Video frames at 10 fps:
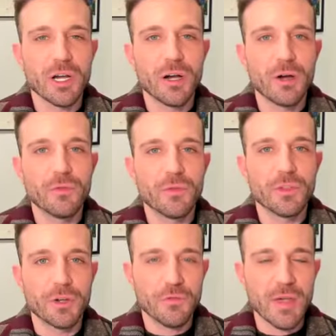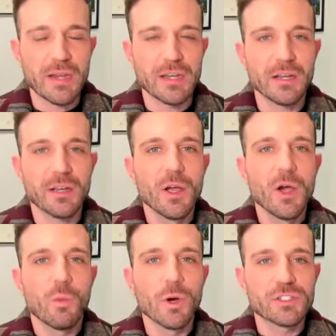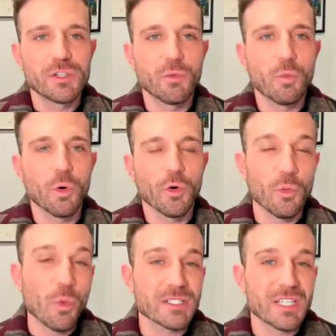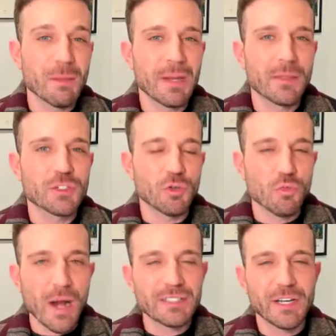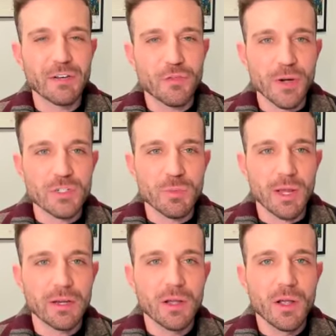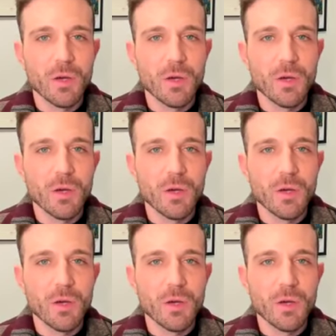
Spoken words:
of the defendant were the ones committing the direct infringement,